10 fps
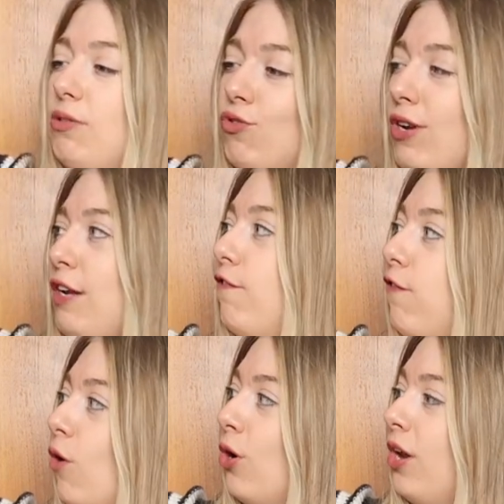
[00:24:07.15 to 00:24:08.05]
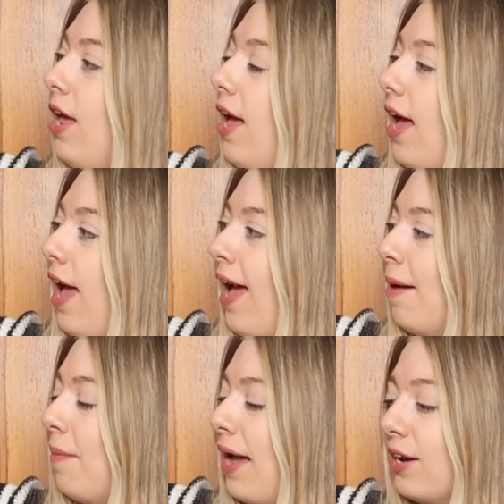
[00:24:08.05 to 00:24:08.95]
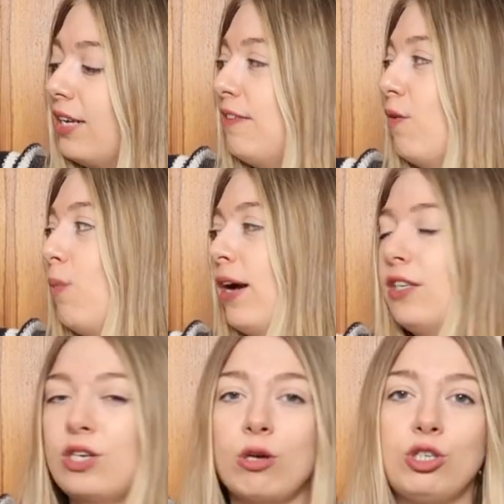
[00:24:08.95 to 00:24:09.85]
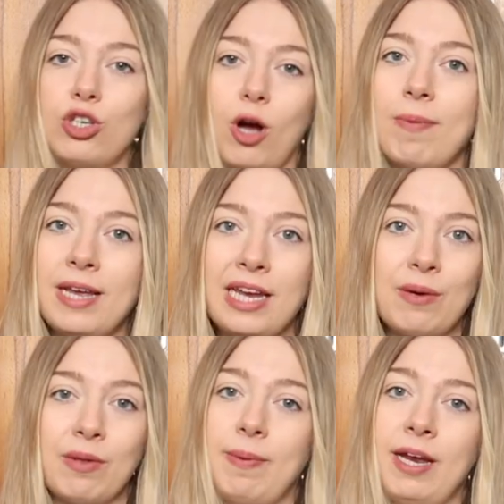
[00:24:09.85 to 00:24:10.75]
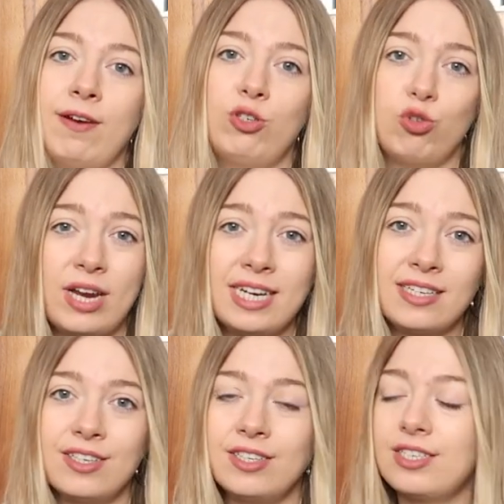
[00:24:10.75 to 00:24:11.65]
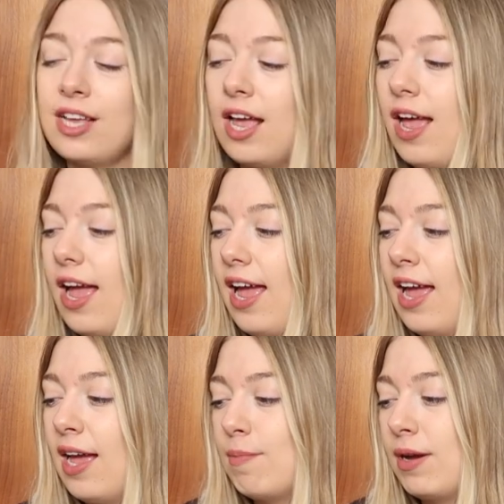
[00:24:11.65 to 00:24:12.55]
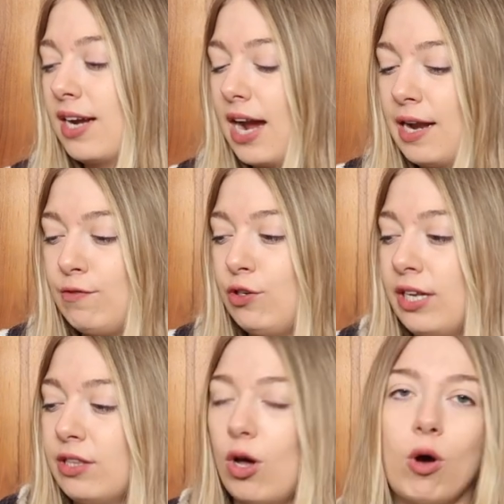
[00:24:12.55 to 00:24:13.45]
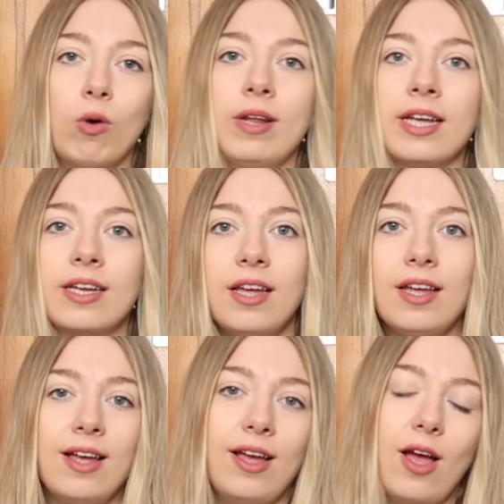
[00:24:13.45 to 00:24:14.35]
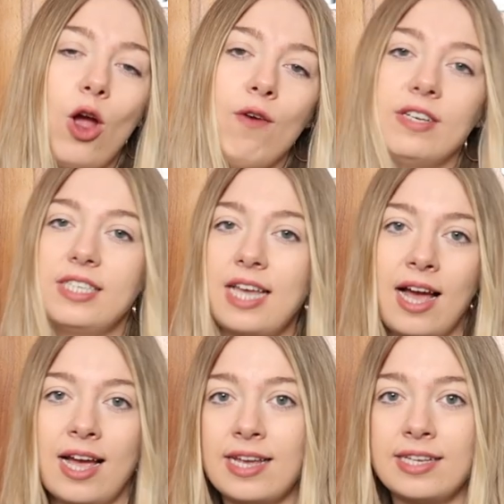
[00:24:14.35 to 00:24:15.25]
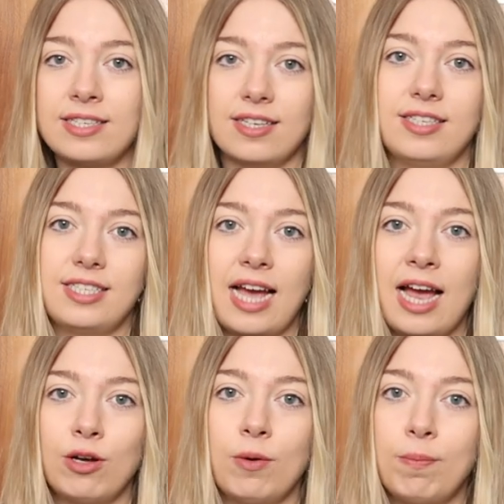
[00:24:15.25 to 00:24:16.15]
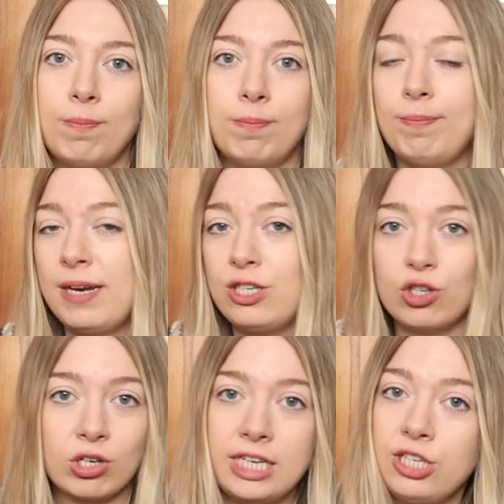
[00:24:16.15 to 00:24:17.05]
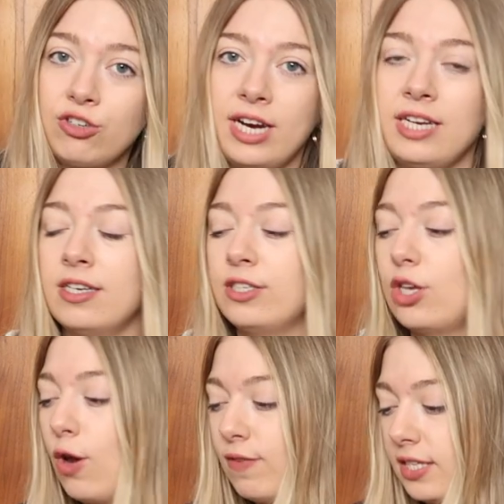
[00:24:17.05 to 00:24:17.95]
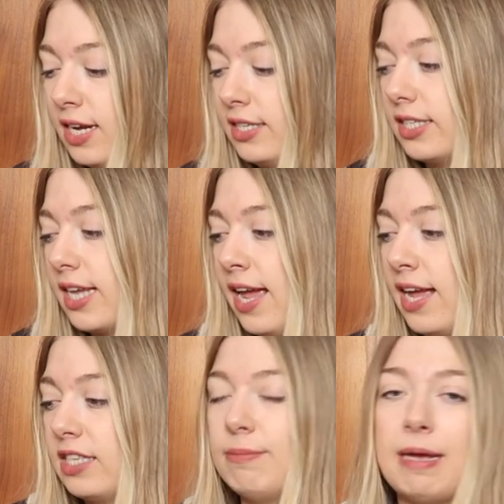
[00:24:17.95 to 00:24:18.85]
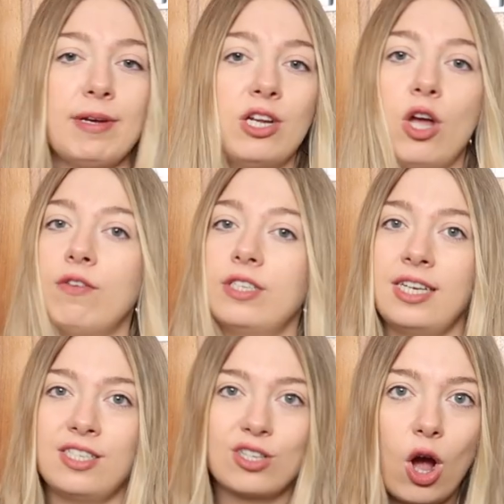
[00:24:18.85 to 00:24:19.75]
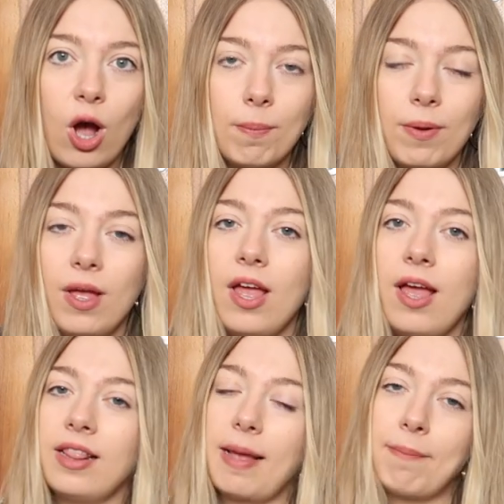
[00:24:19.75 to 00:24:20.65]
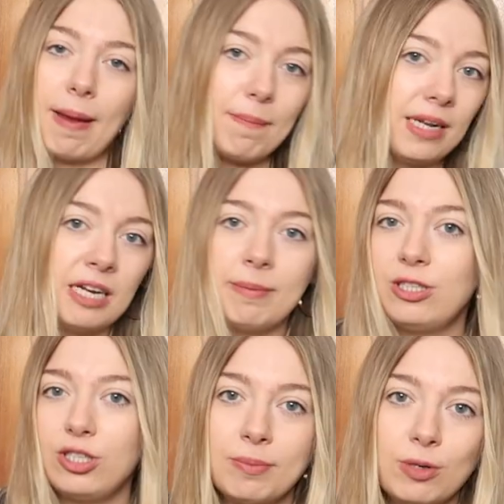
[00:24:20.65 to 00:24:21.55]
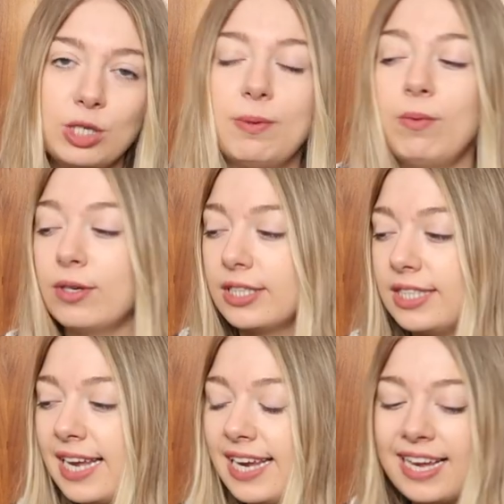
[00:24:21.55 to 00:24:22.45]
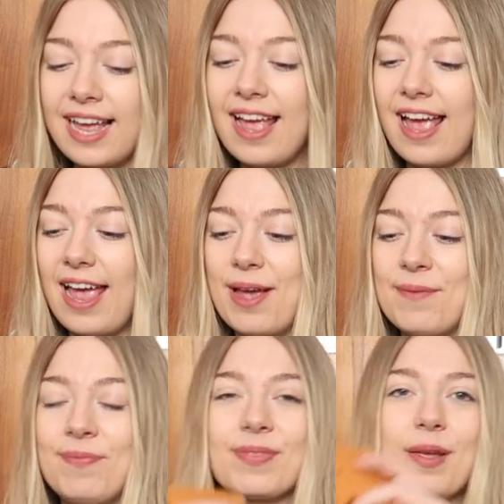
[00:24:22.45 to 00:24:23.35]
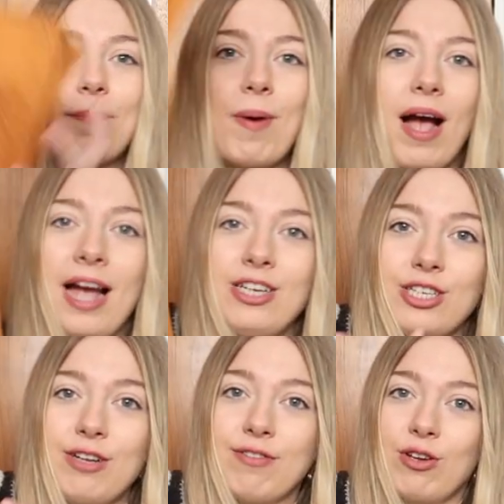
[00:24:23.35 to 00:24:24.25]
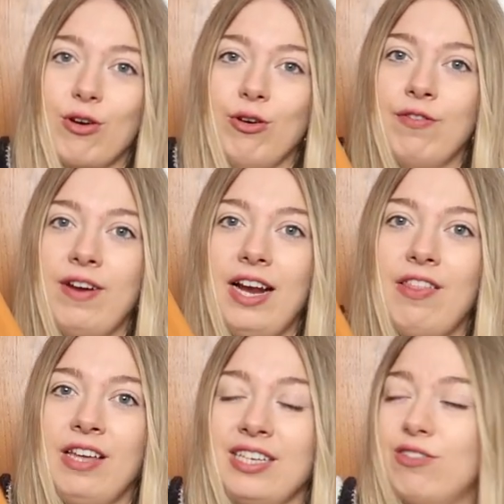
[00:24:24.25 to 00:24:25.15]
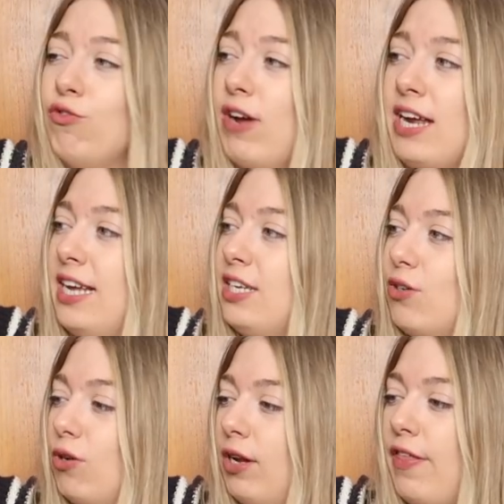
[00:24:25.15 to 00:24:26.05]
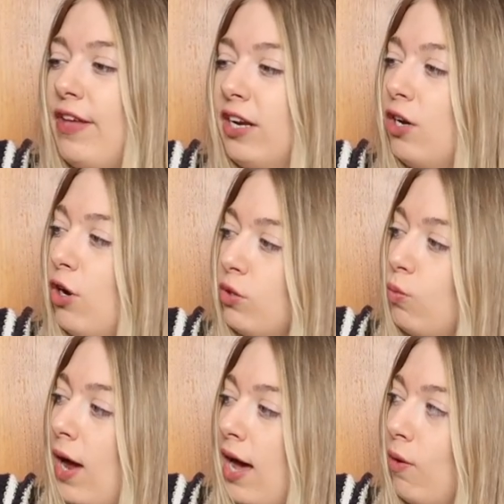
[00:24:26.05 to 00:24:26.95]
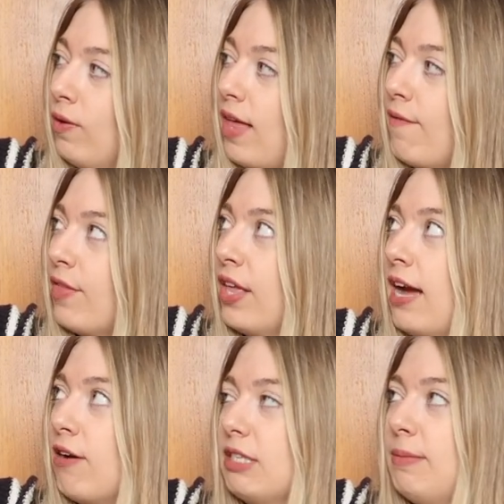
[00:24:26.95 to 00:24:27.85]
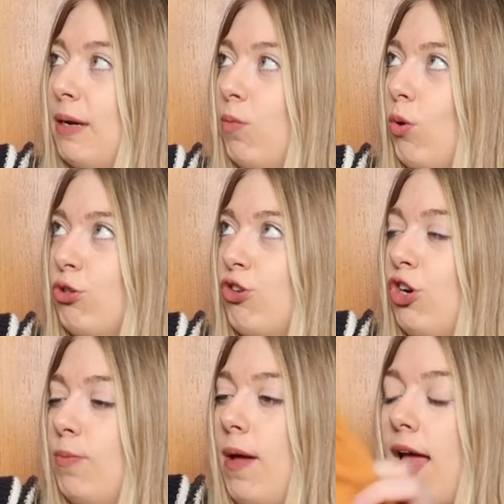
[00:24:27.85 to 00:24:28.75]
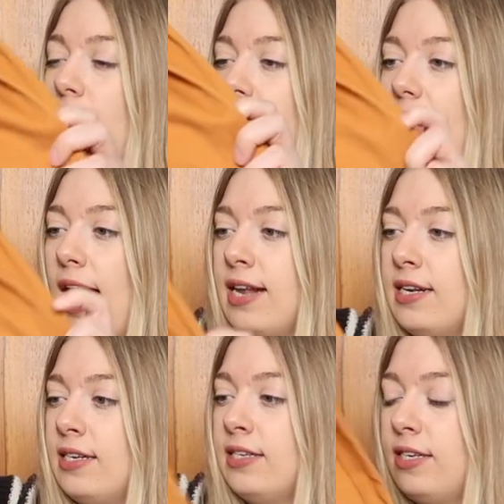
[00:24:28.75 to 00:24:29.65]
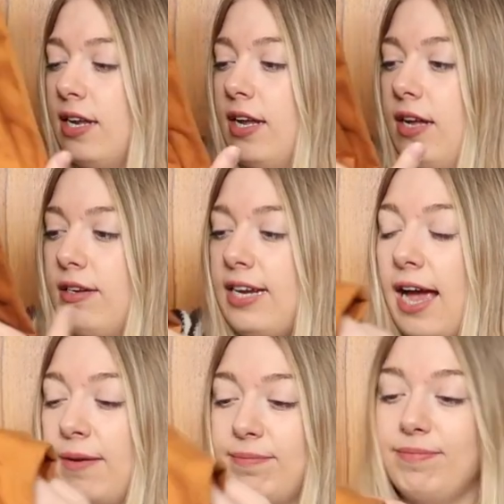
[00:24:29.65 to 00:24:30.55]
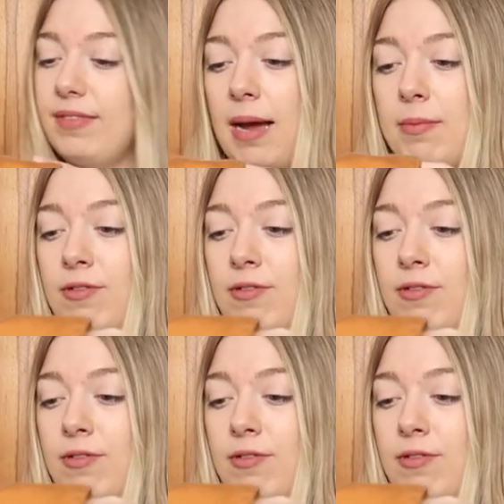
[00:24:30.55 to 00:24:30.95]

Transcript: it was really fun. I could even wear it to go shopping with a pair of trainers and kind of do like the whole like oversized style, big chunky trainers, oversized skirt, maybe an oversized top. That might be a little bit too much, but we'll see. But I just love the colour of it. I think it's a really nice colour. I think it goes well with everything else in my wardrobe. And yeah, I'm